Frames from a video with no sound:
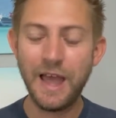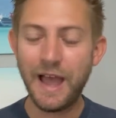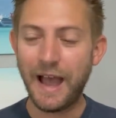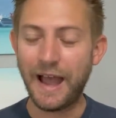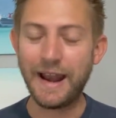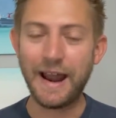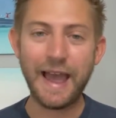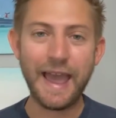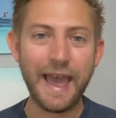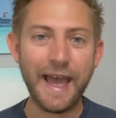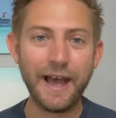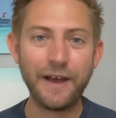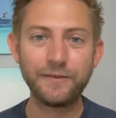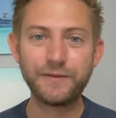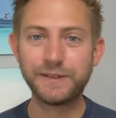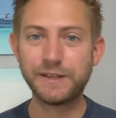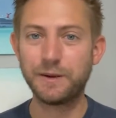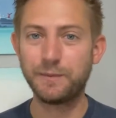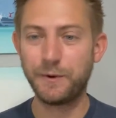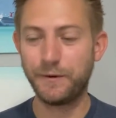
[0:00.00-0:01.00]
And I
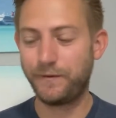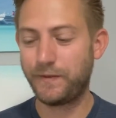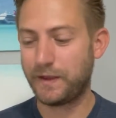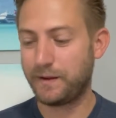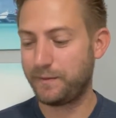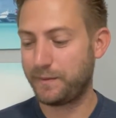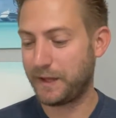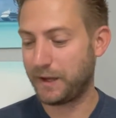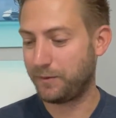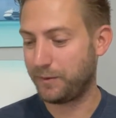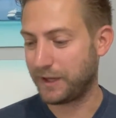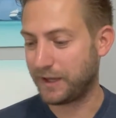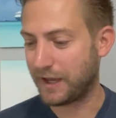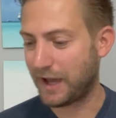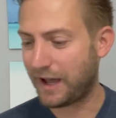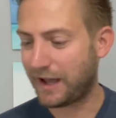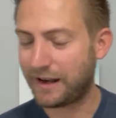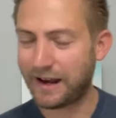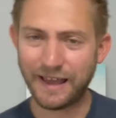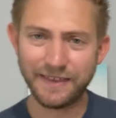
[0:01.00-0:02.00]
have some of them that we
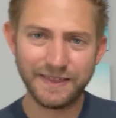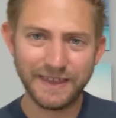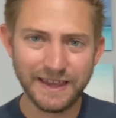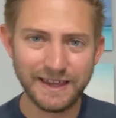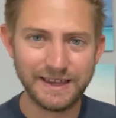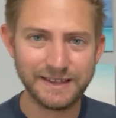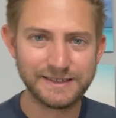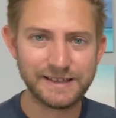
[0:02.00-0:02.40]
got. I think it's